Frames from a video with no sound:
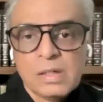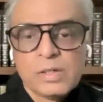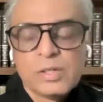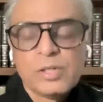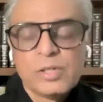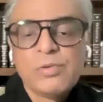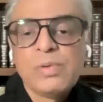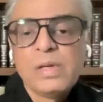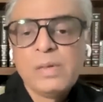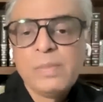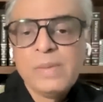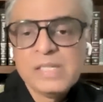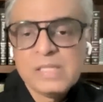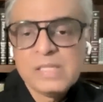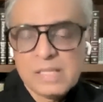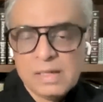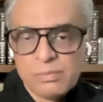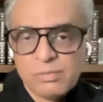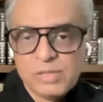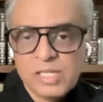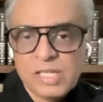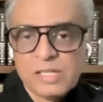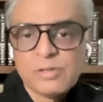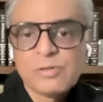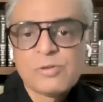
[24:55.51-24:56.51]
you will be
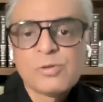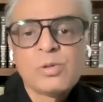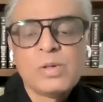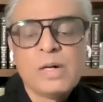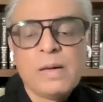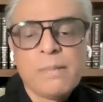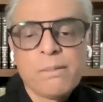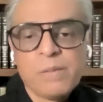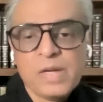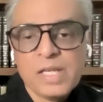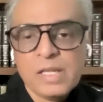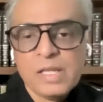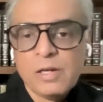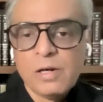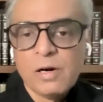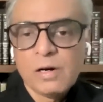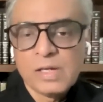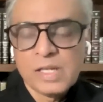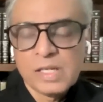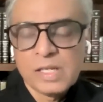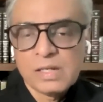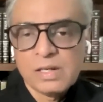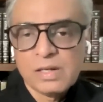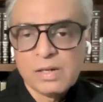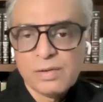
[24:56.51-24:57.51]
subject to a
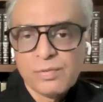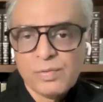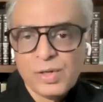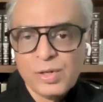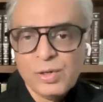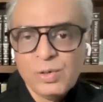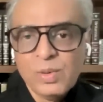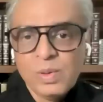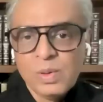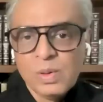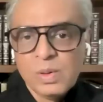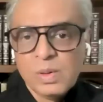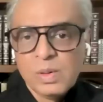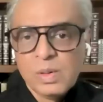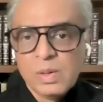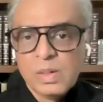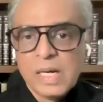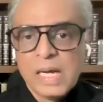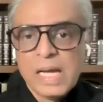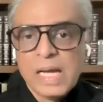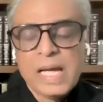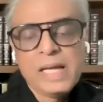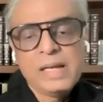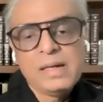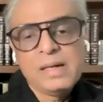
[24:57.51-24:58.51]
periodic review
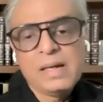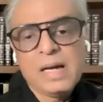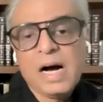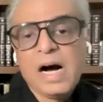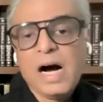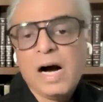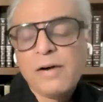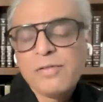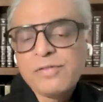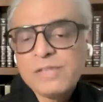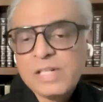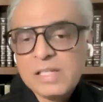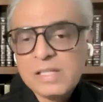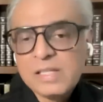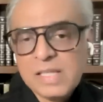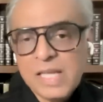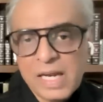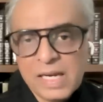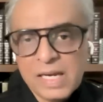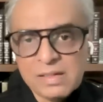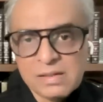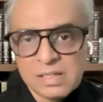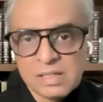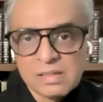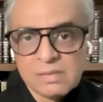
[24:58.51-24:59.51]
And after
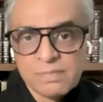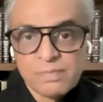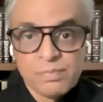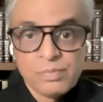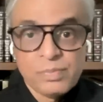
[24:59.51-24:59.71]
that,